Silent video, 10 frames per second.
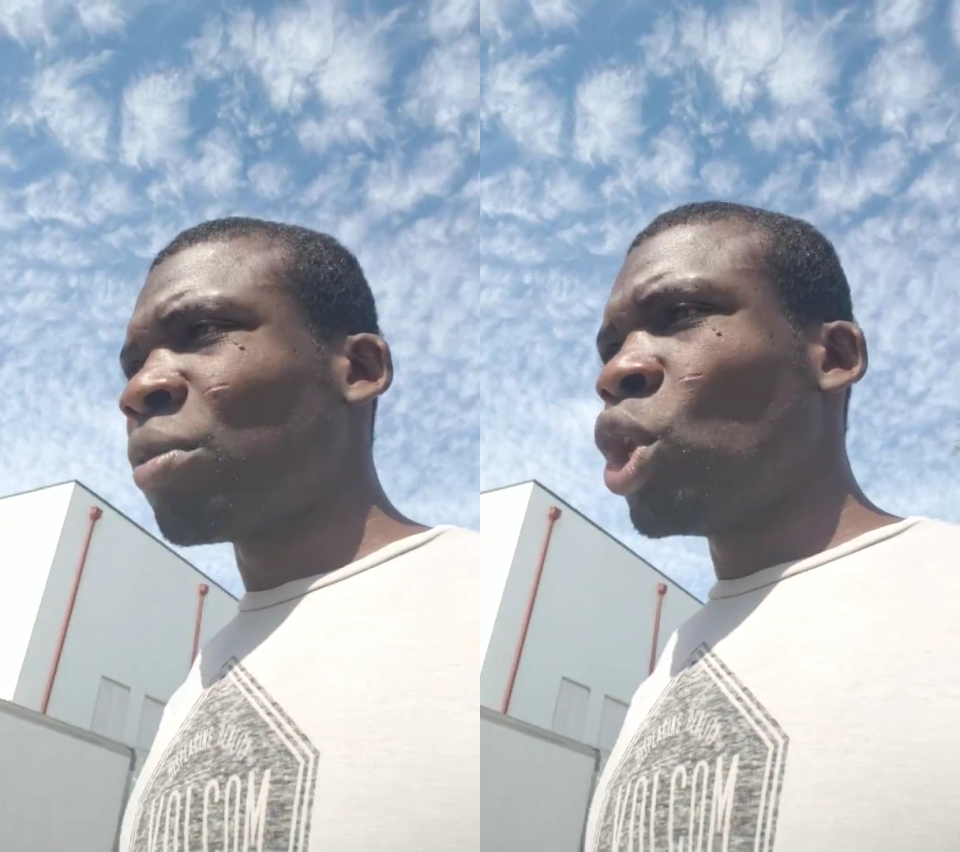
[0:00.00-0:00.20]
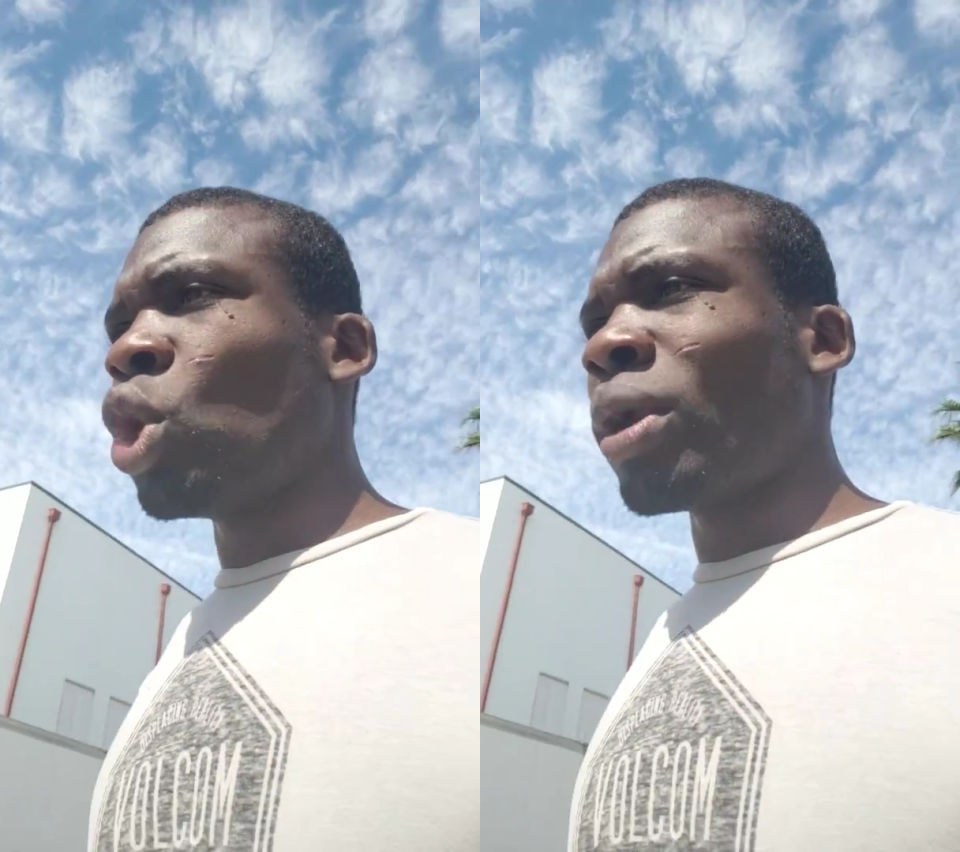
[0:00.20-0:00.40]

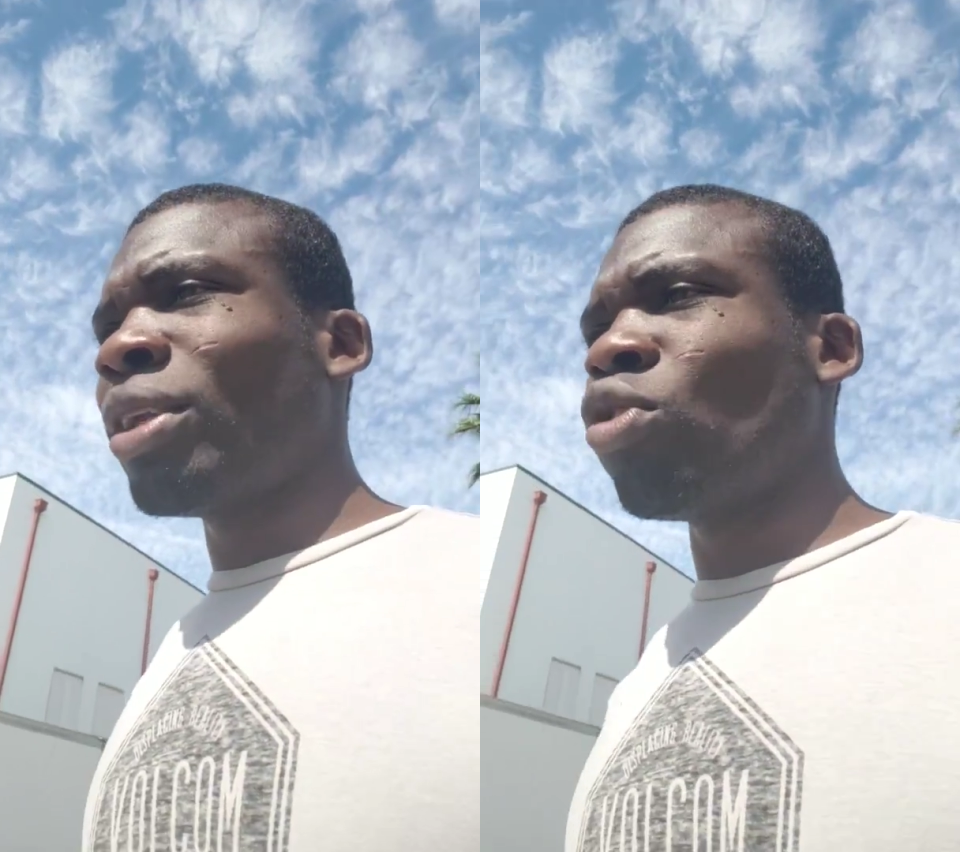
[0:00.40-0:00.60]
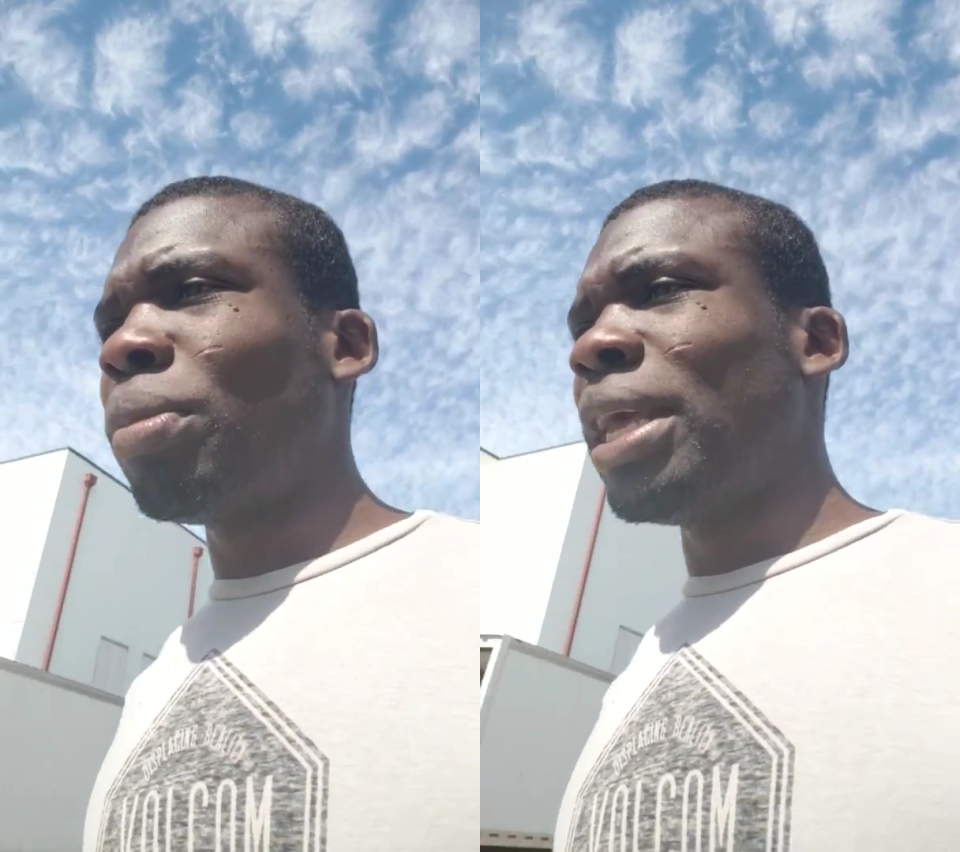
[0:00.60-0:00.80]
You don't need
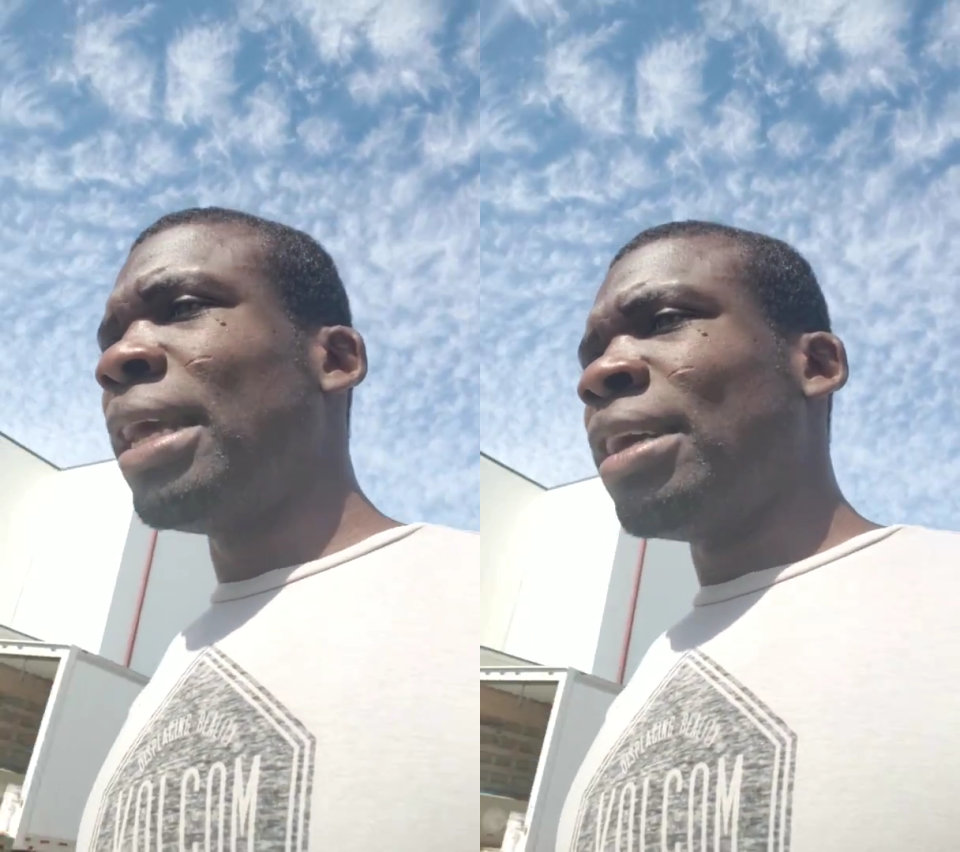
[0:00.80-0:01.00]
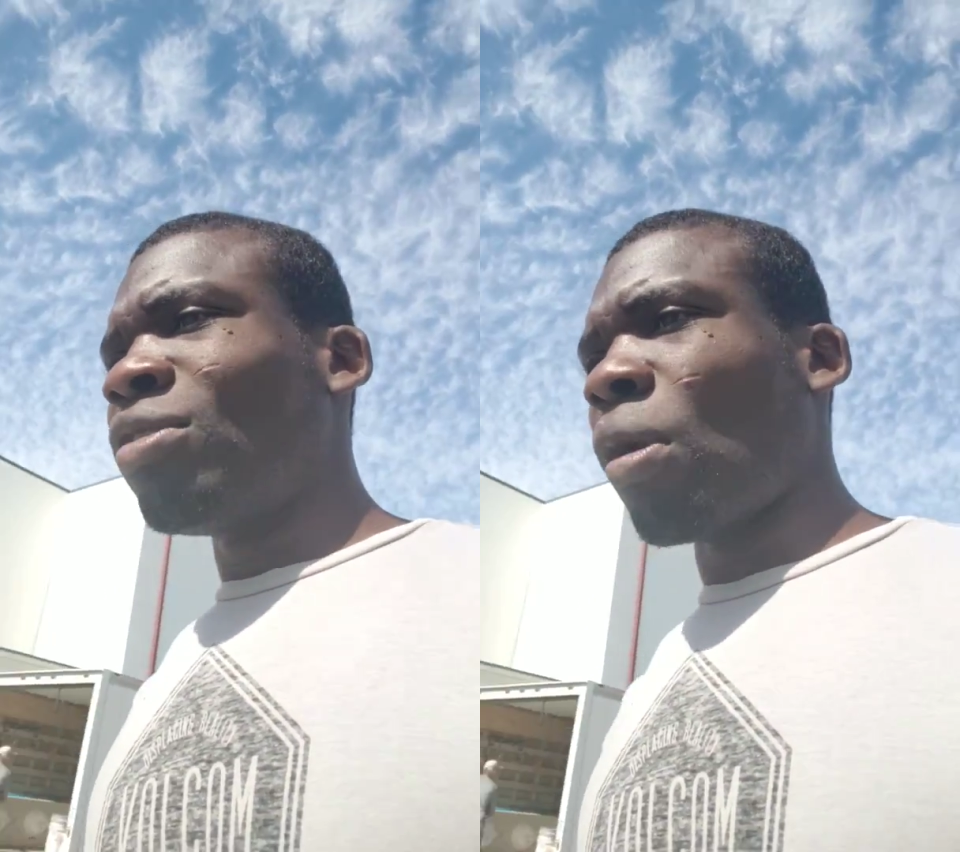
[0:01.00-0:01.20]
to be
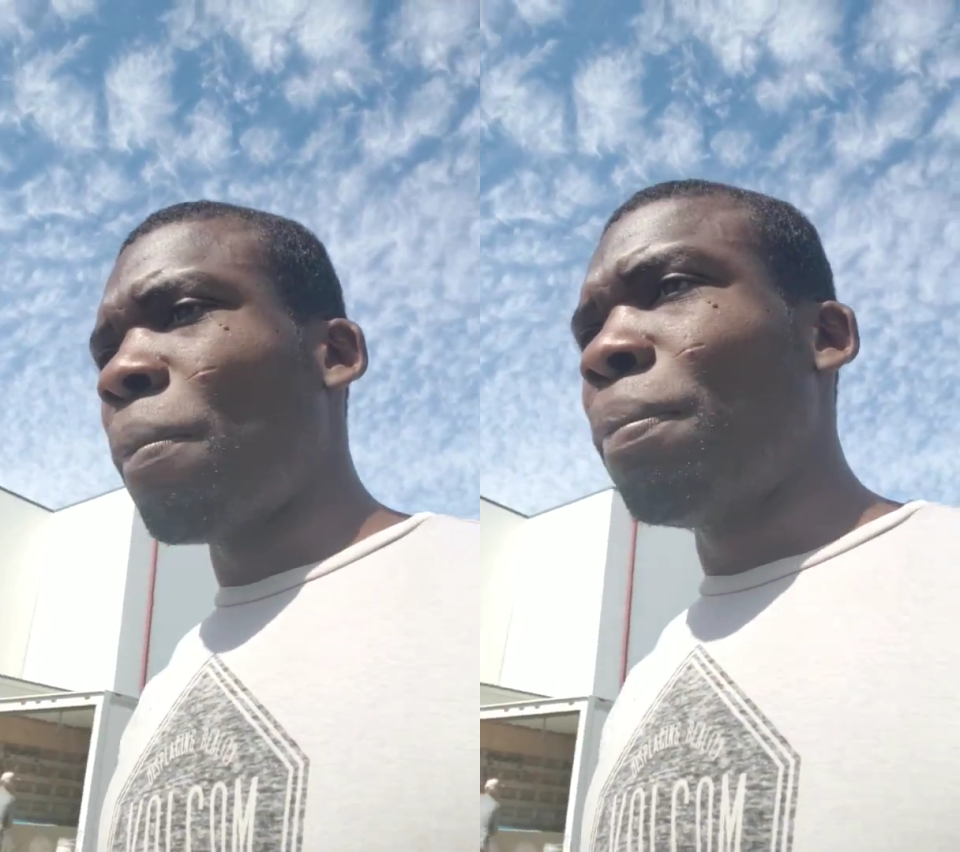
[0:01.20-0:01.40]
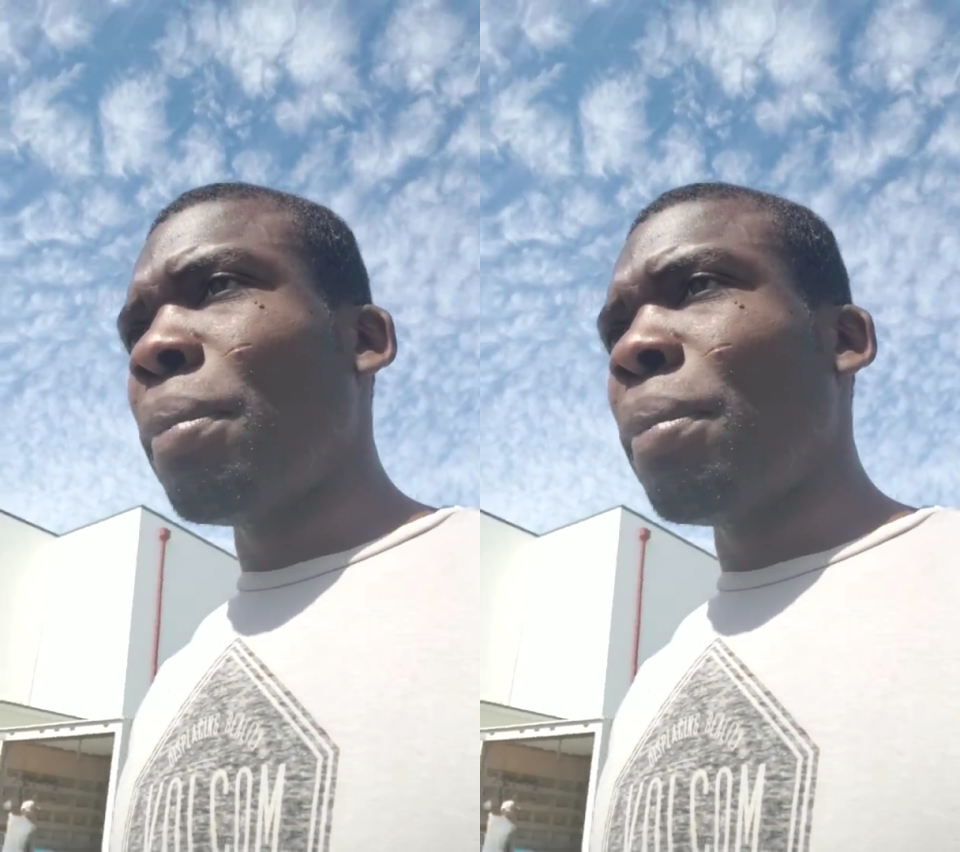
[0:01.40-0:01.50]
some